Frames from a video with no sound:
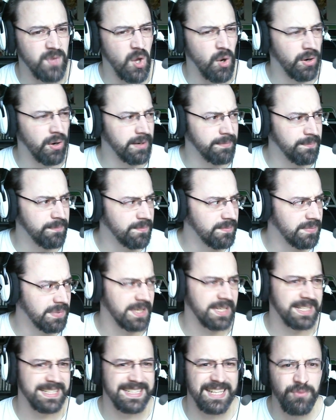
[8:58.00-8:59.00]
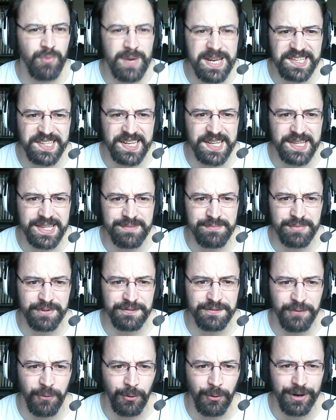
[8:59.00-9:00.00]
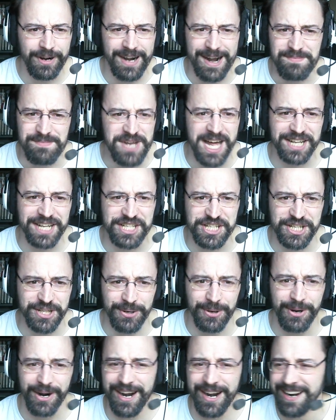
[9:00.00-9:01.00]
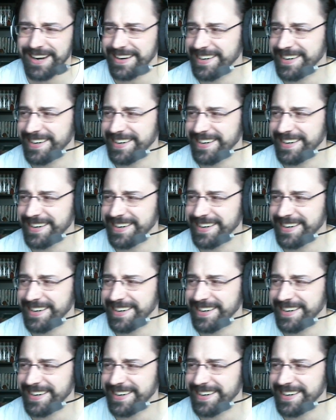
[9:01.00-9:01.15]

Or did we see them before? I'm not sure.